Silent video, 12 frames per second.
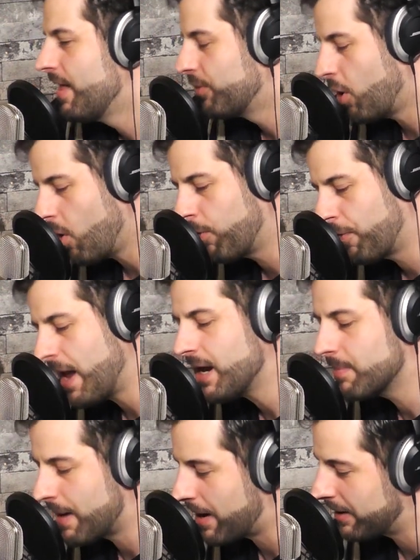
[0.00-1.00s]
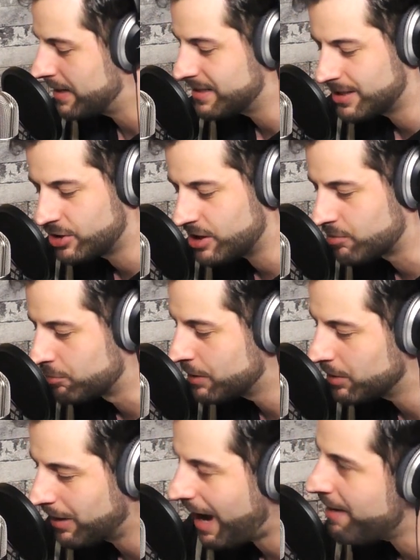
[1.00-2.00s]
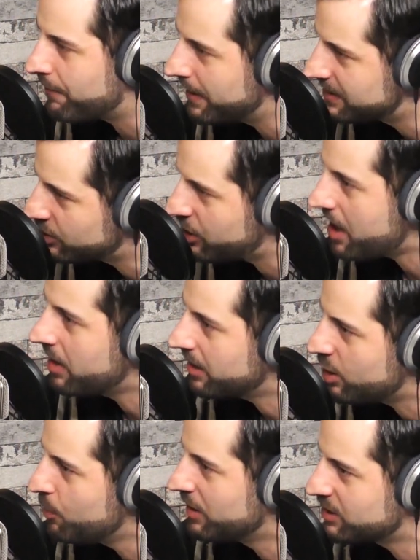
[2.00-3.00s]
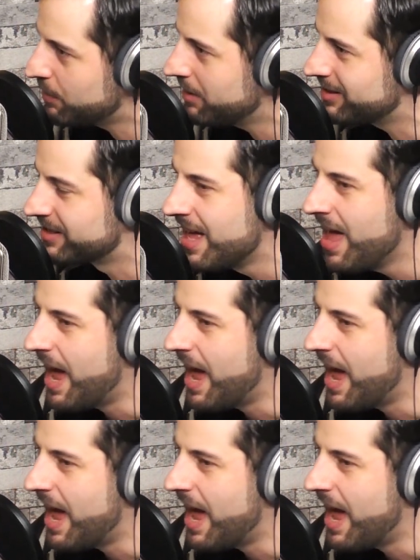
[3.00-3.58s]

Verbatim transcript: The whole thing about it is it's just real life. It's yes. shared human experiences.